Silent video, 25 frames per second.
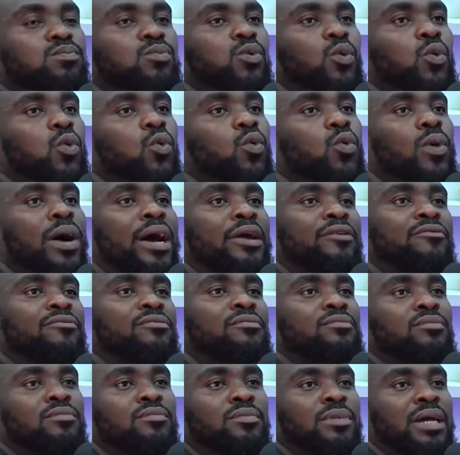who are
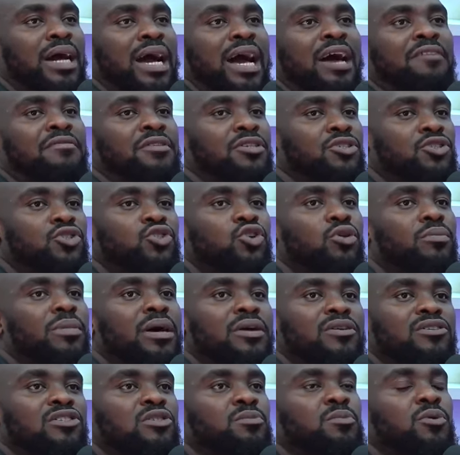having
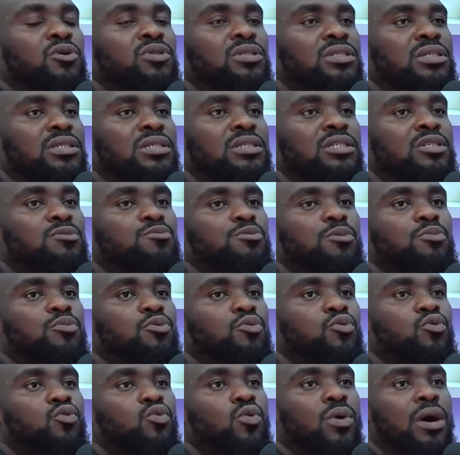trauma responses,
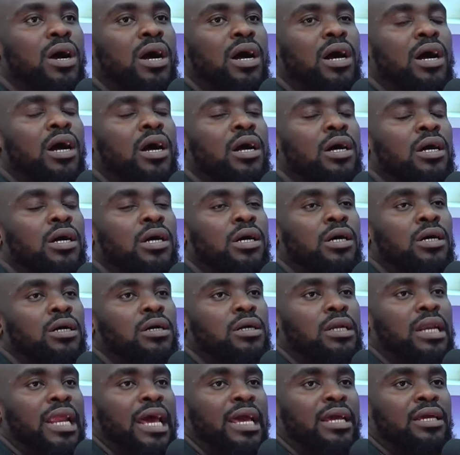people who are
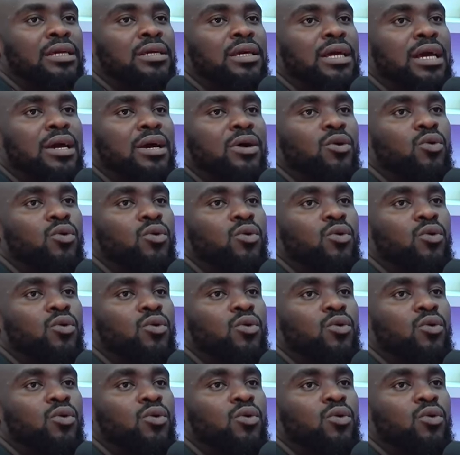like,